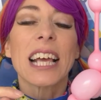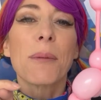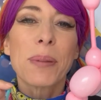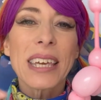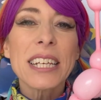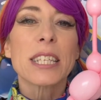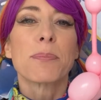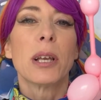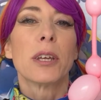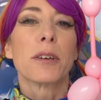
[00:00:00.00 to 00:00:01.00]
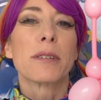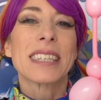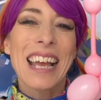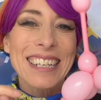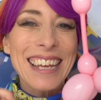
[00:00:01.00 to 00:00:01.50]
and beginners balloons
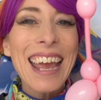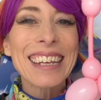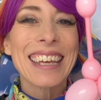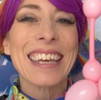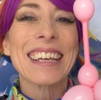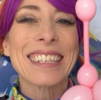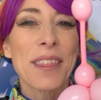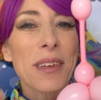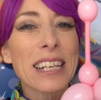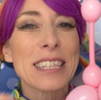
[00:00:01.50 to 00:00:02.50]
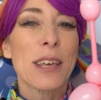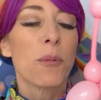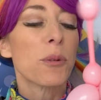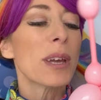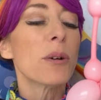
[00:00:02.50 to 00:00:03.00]
and techniques and things that
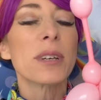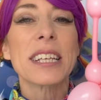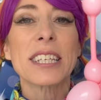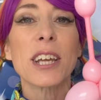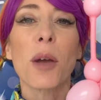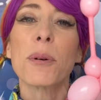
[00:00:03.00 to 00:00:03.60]
we all need to know,